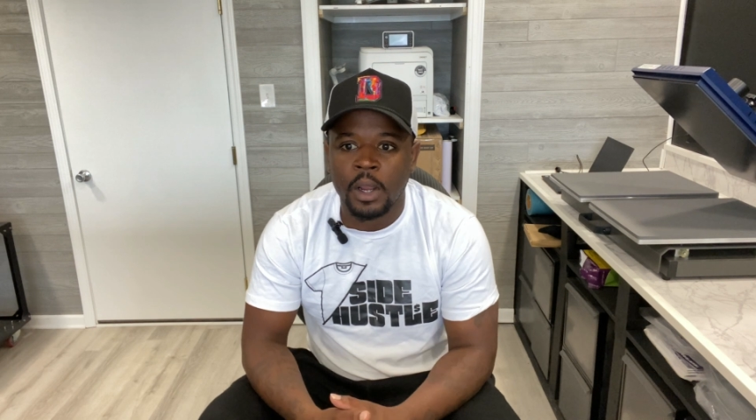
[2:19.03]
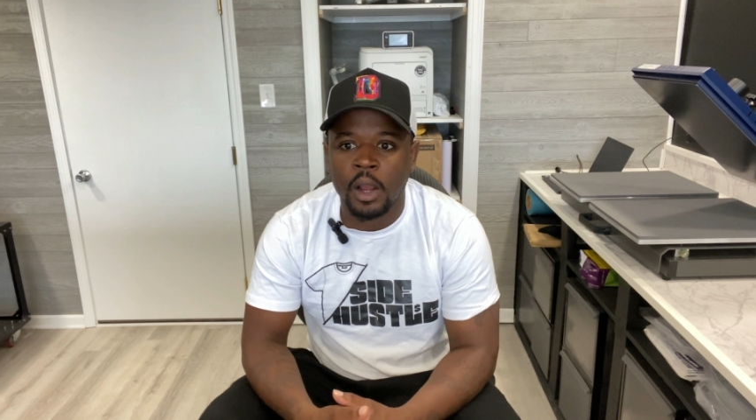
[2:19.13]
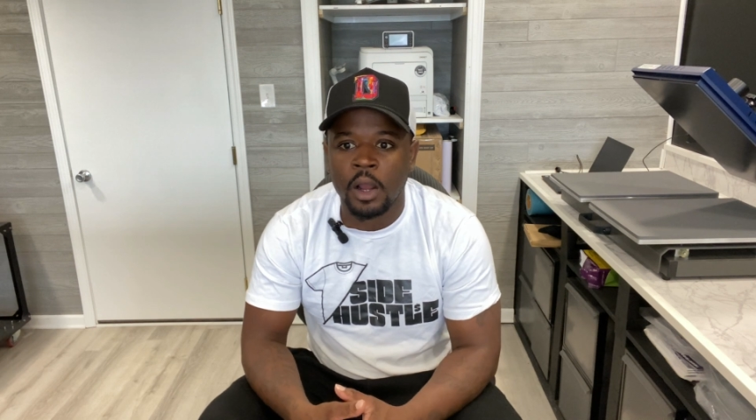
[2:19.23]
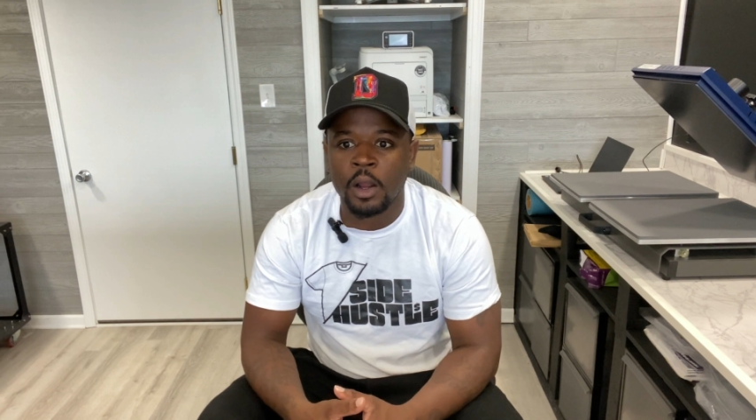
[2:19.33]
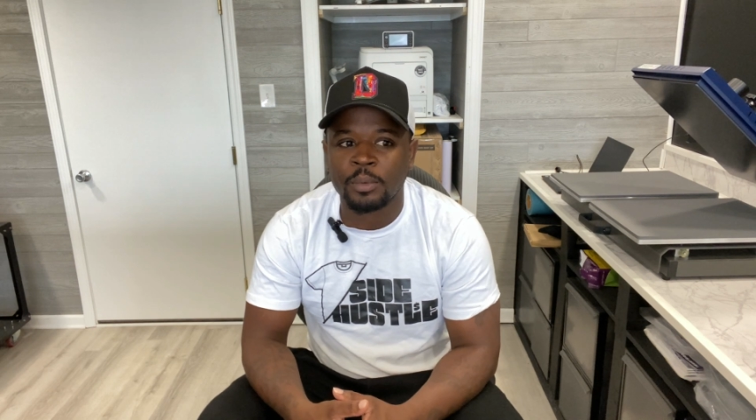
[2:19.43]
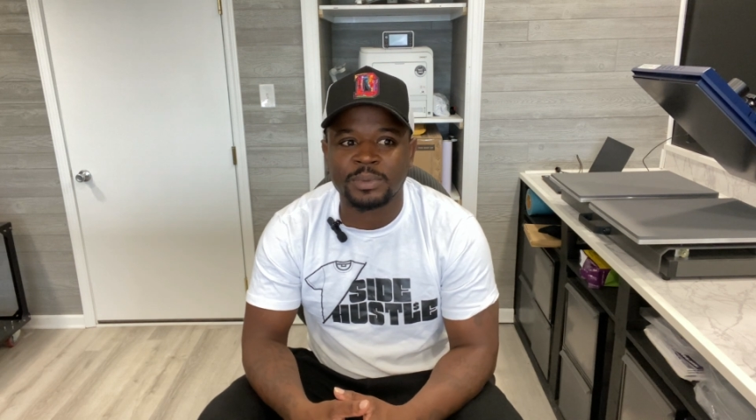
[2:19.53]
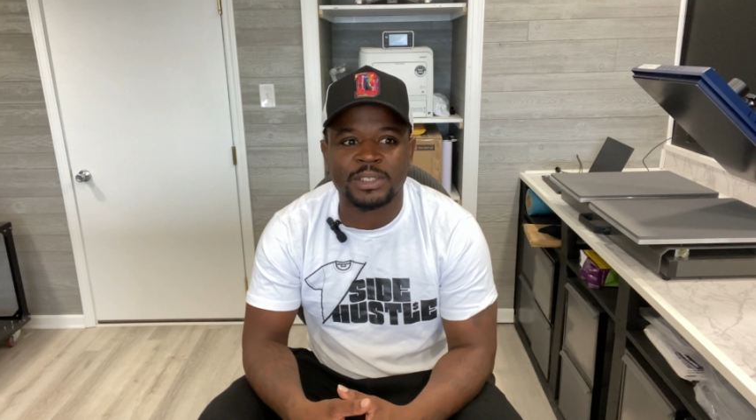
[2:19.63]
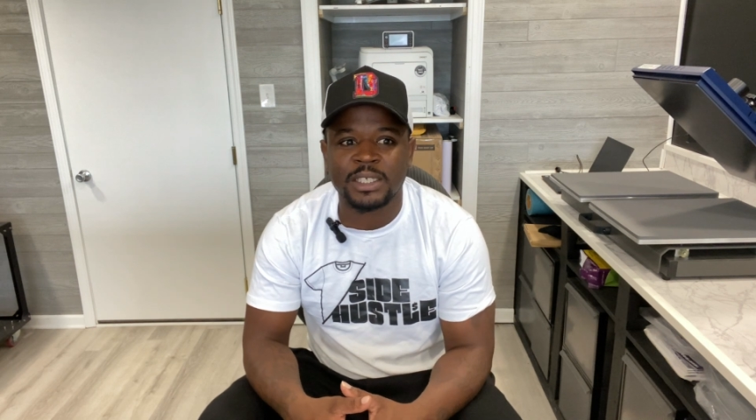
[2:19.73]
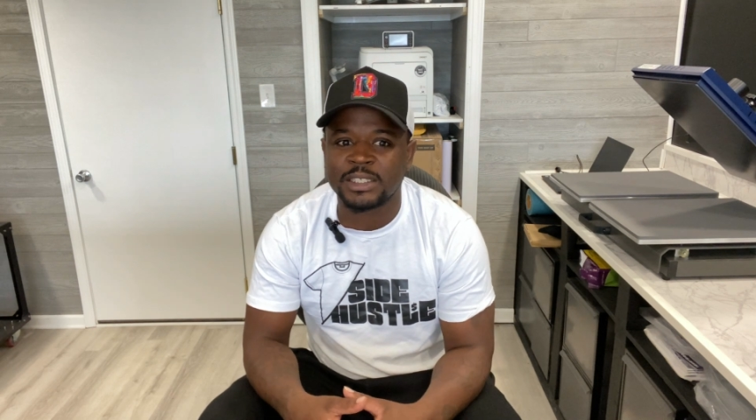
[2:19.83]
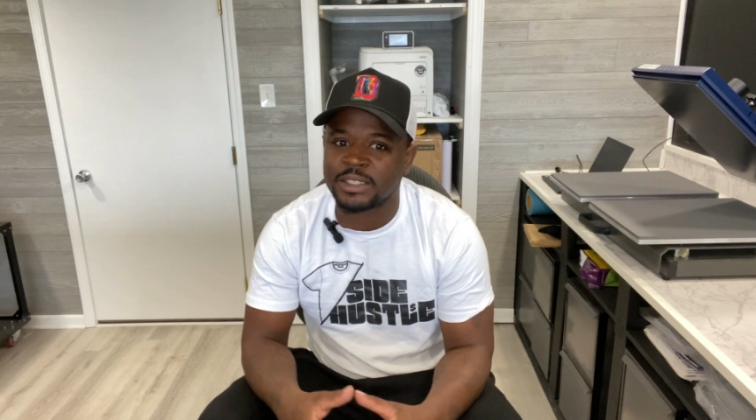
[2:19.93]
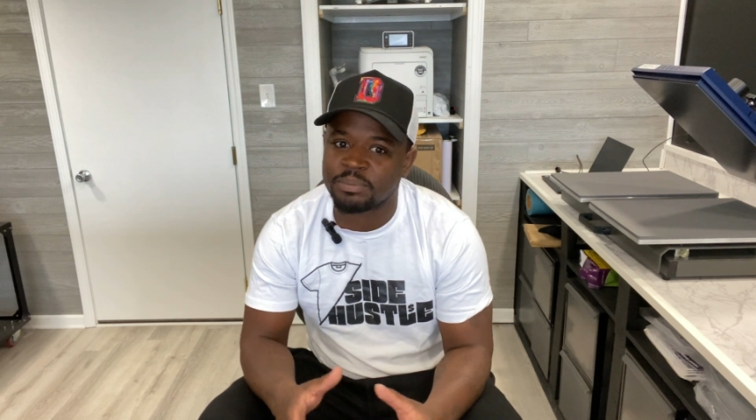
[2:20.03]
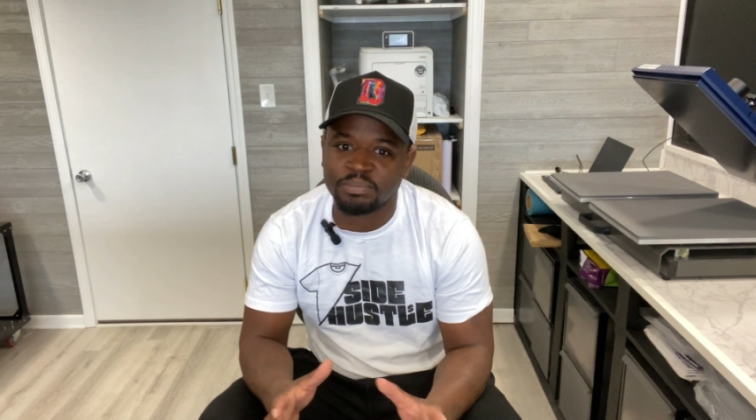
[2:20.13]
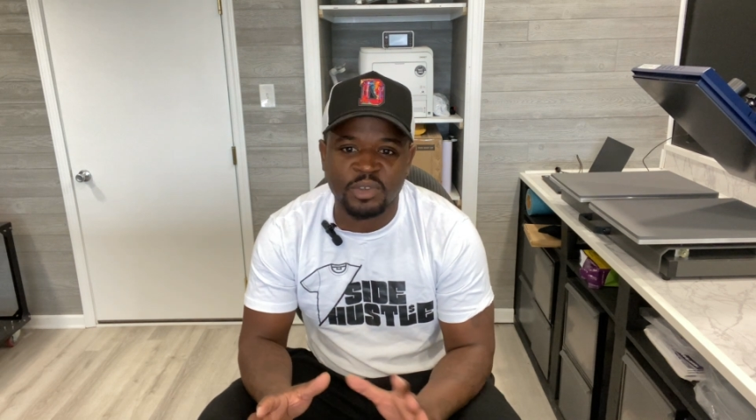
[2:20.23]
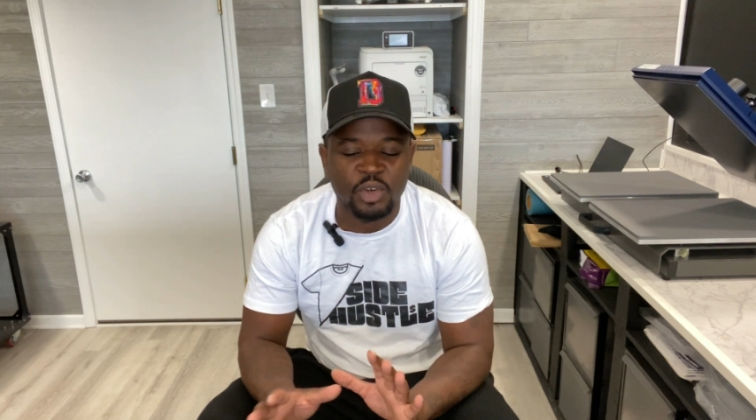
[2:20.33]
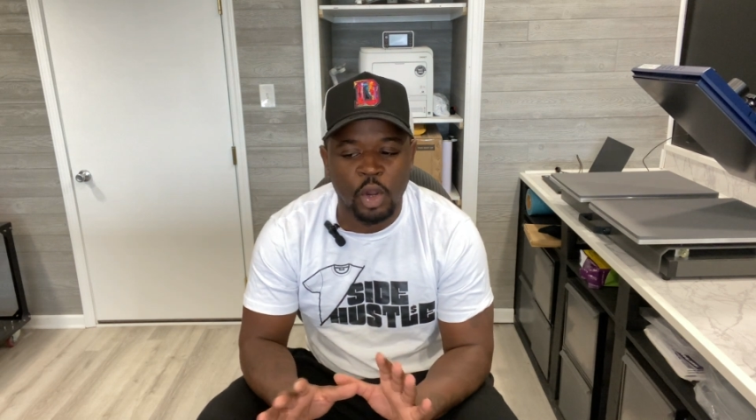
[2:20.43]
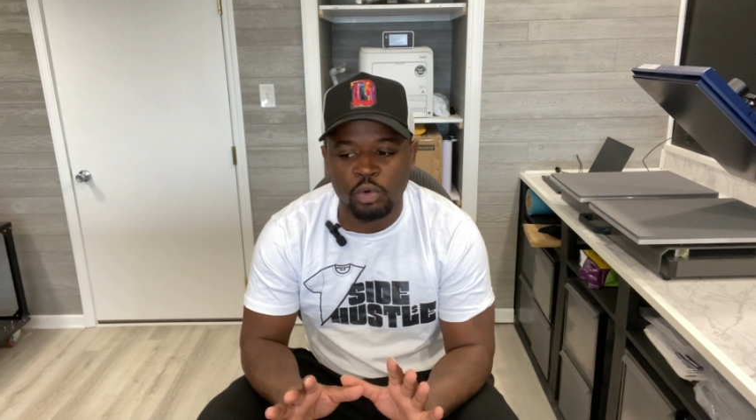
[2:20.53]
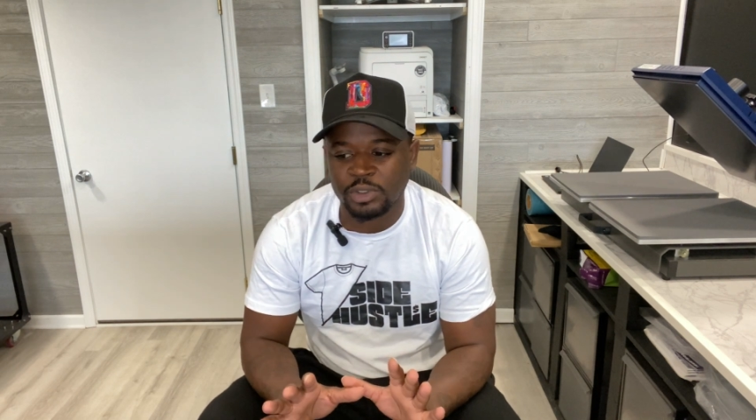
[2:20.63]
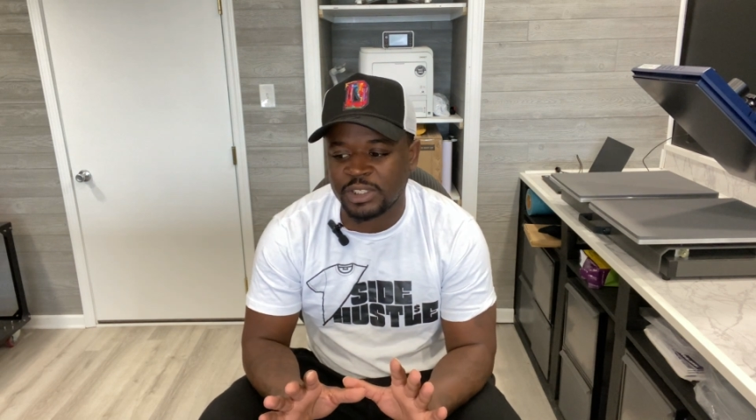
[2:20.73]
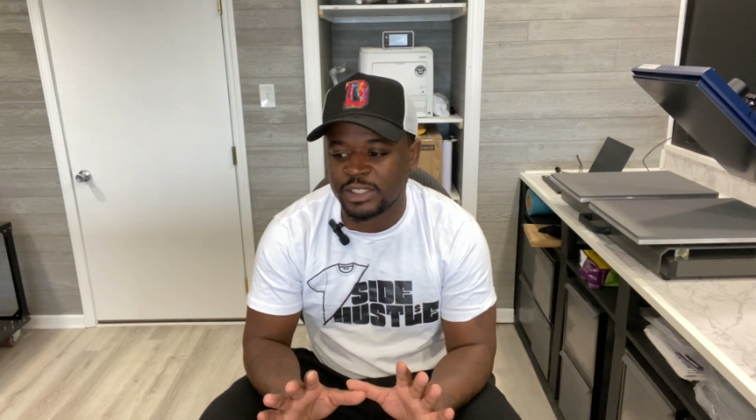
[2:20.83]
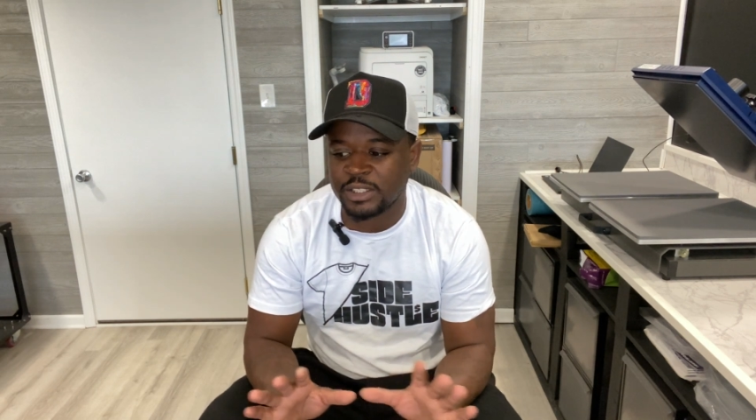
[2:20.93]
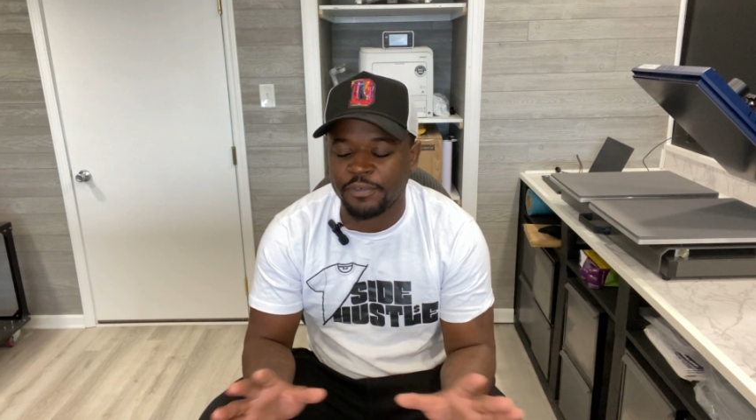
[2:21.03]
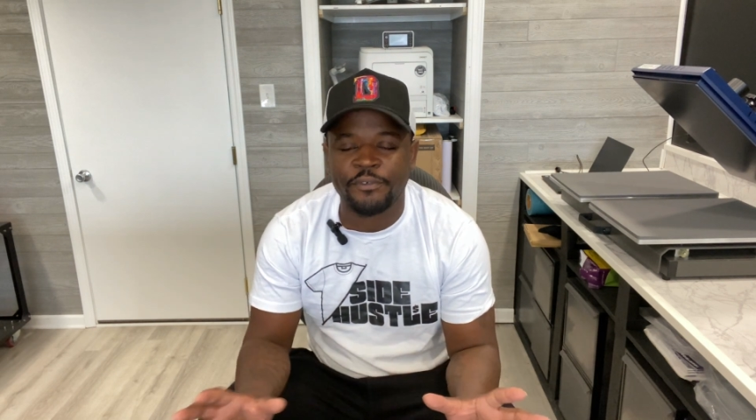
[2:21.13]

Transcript: um, just you know just to